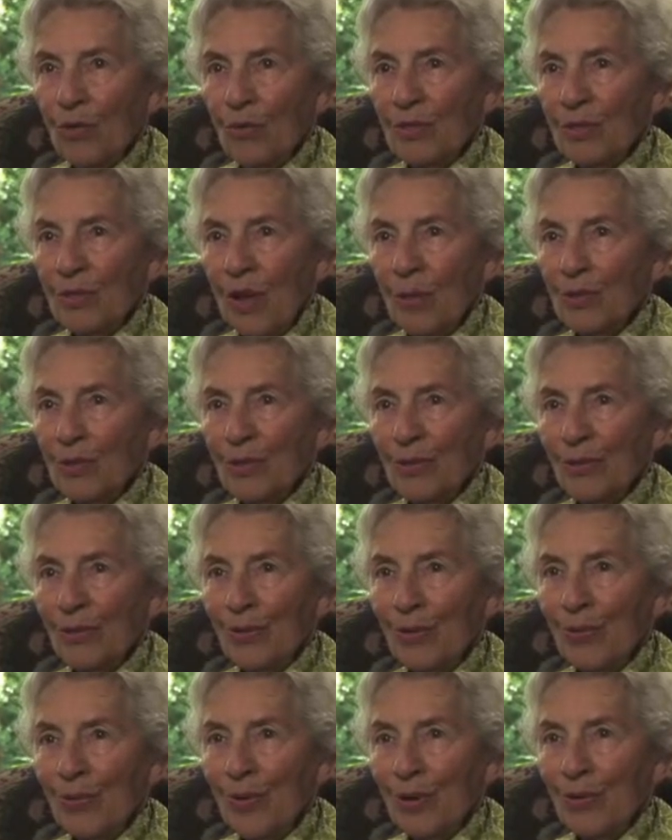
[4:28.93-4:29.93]
It was
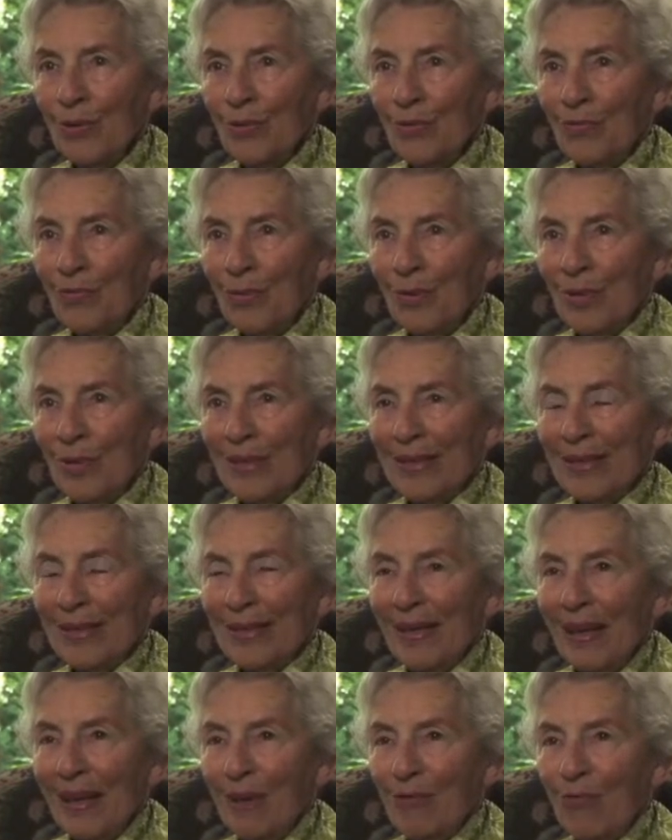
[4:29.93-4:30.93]
absolutely wonderful.
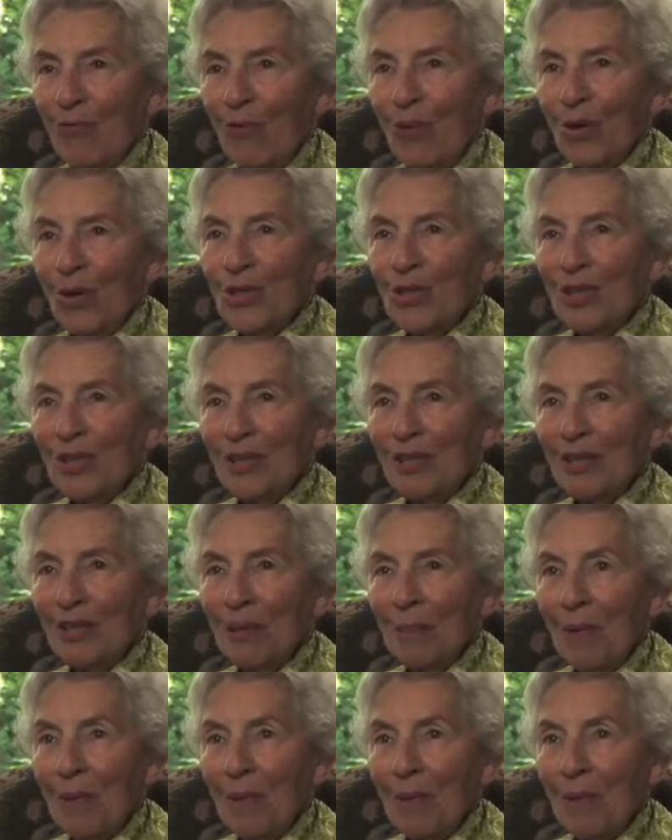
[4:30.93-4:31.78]
And fortunately,